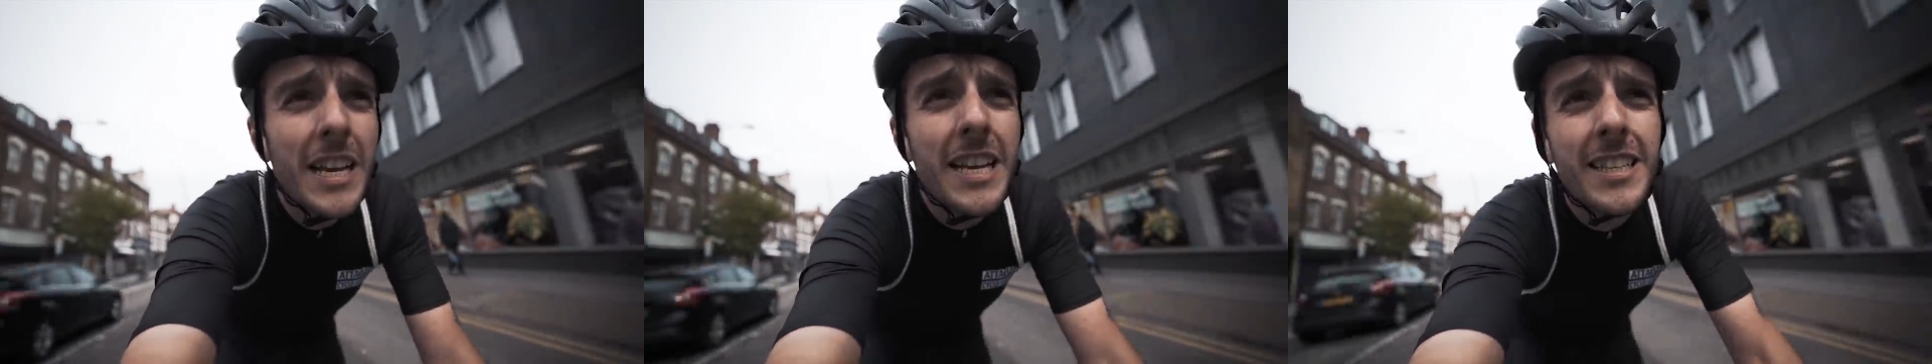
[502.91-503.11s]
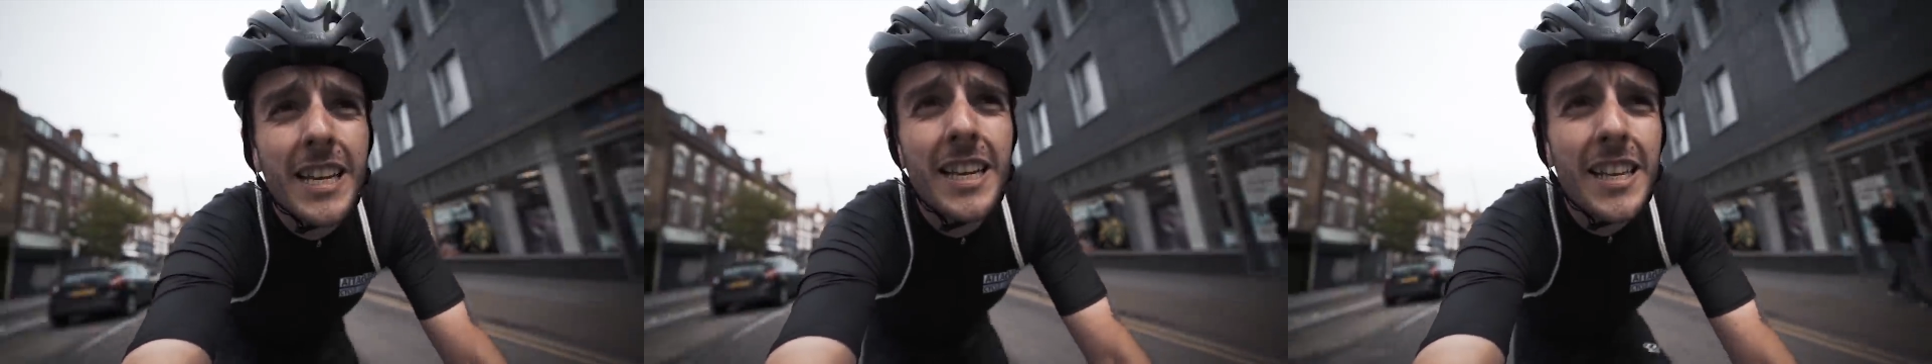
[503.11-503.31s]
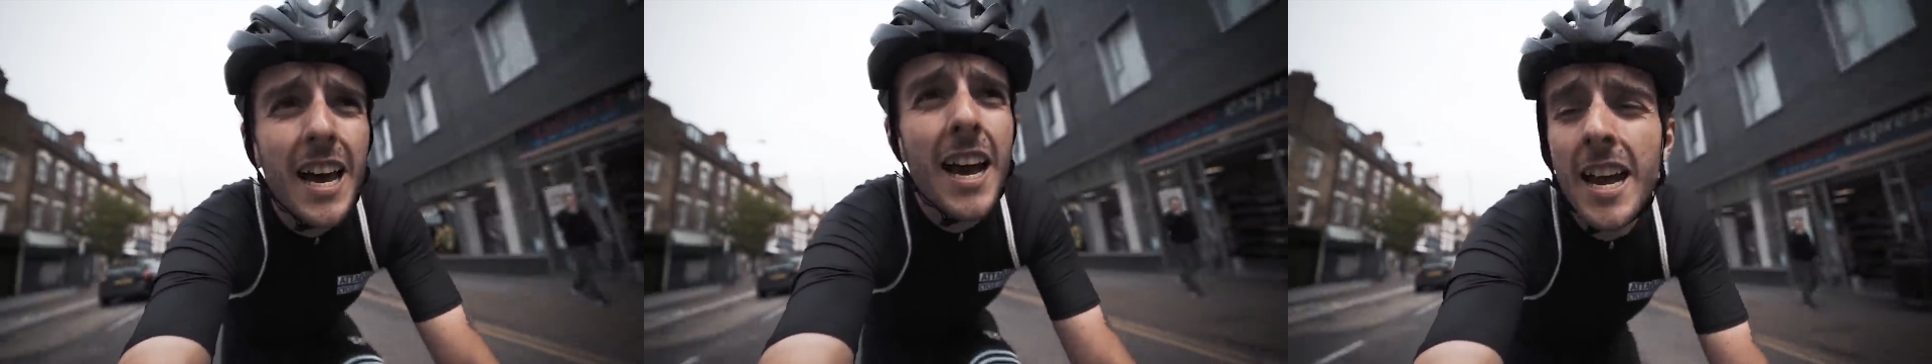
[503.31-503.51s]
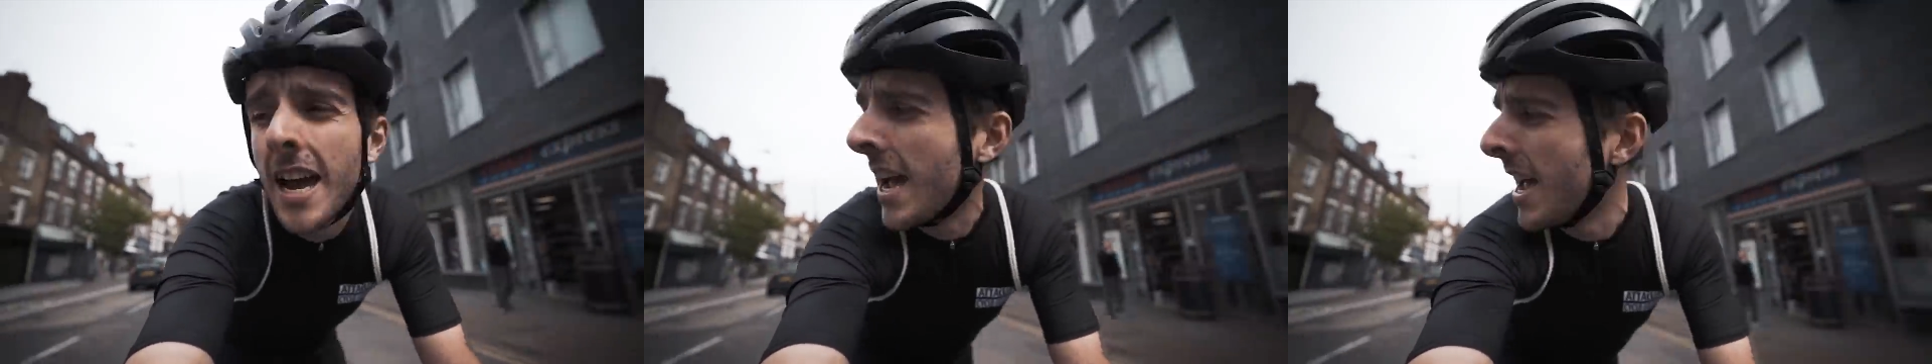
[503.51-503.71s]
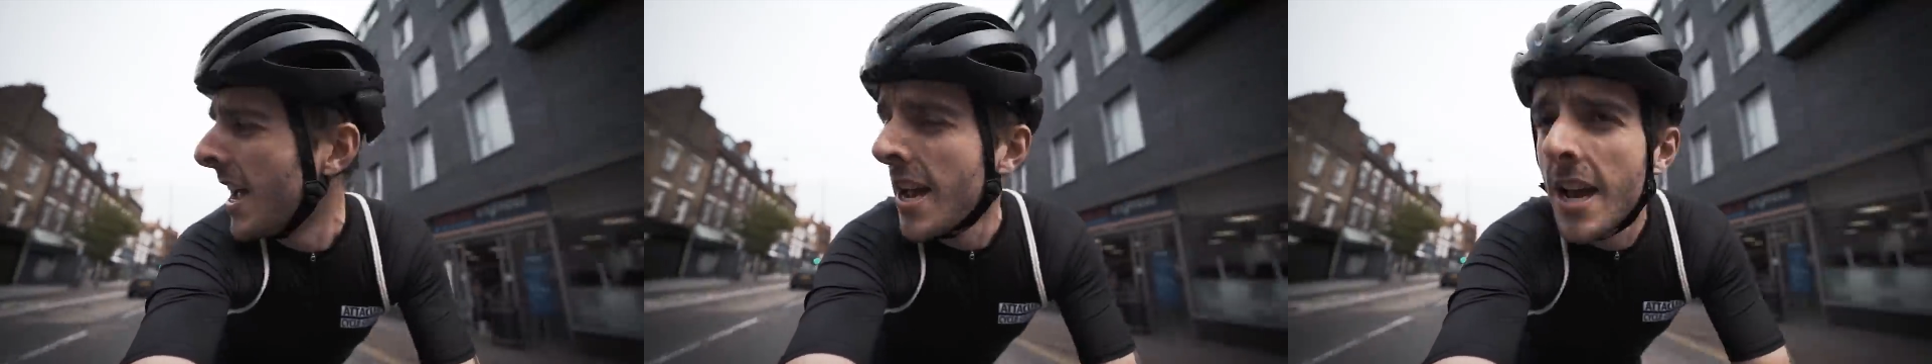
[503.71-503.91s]
easier day
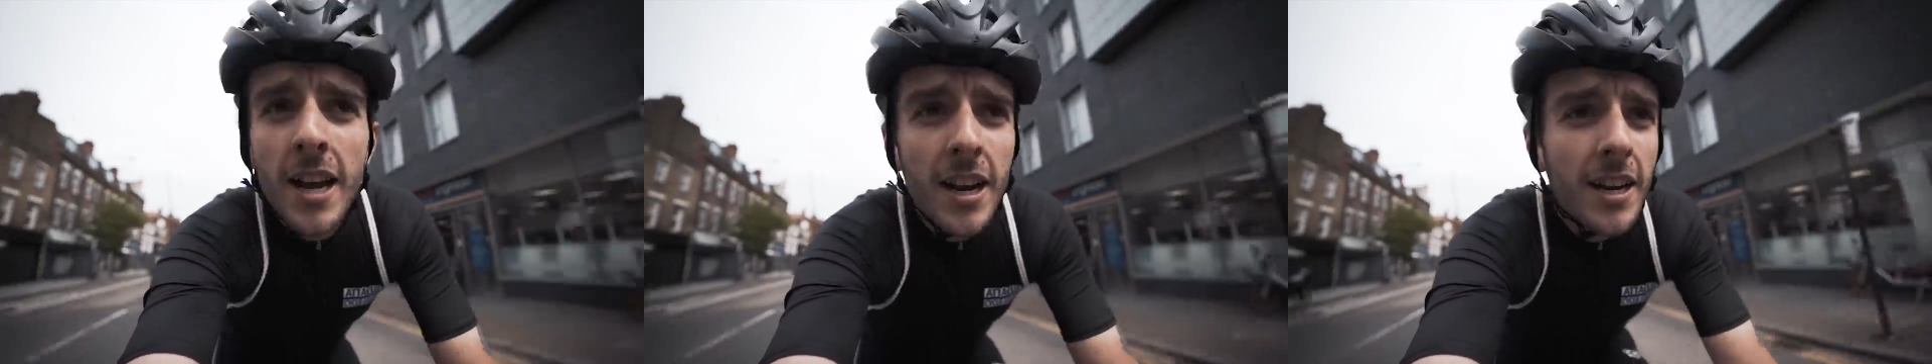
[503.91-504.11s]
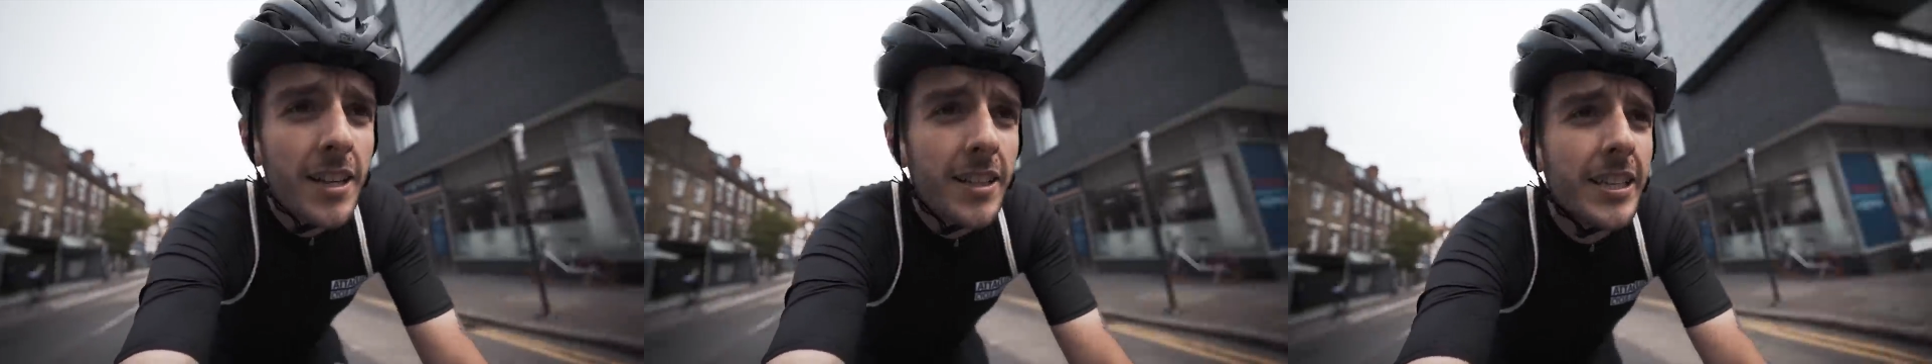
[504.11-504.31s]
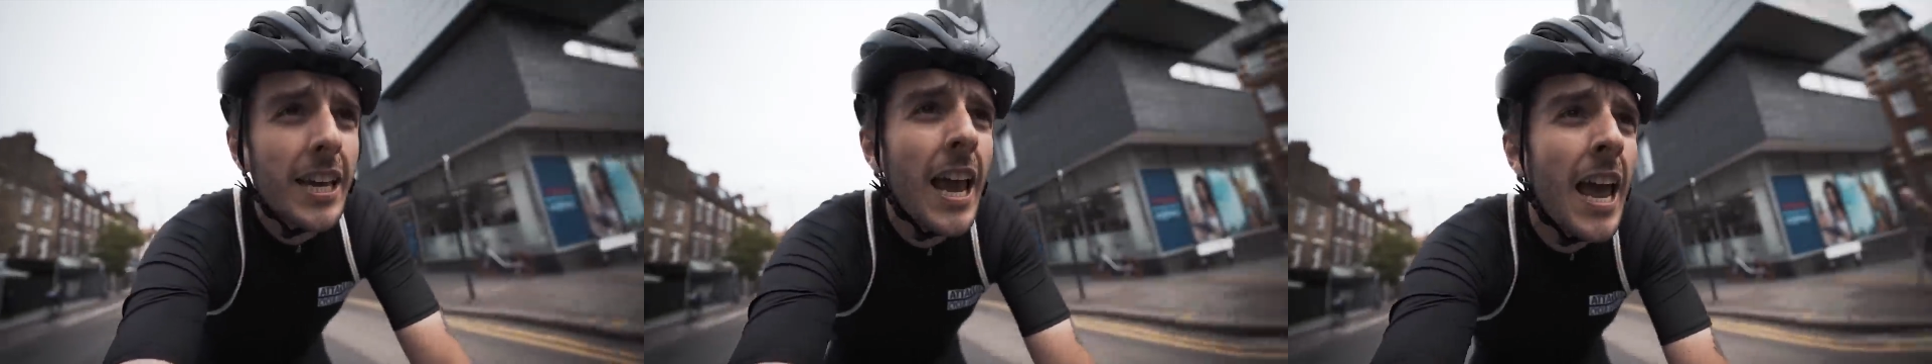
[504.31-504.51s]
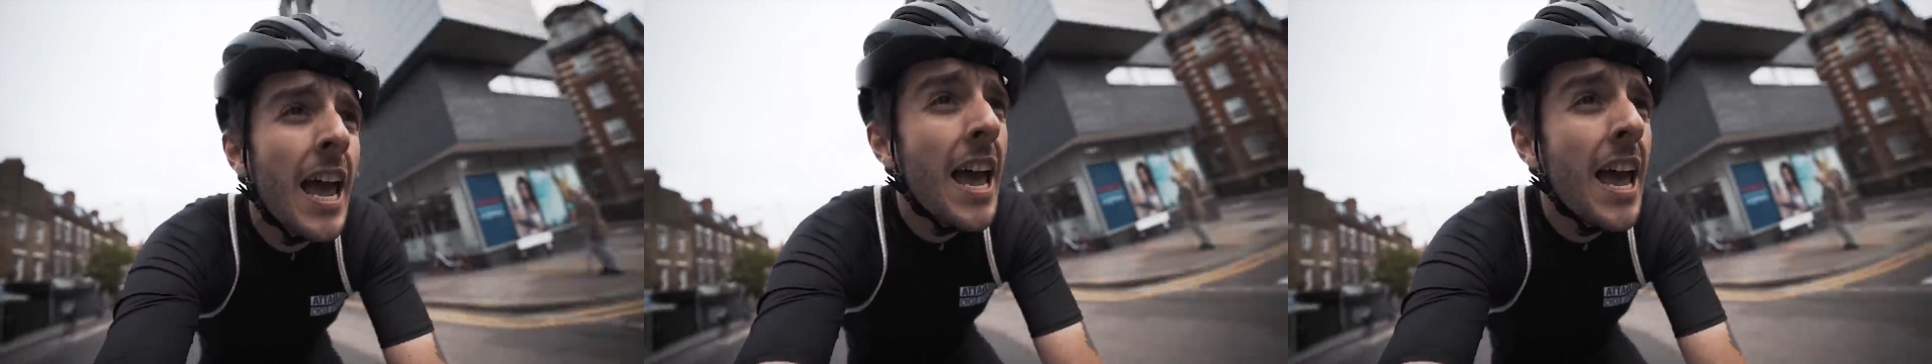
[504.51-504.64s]
because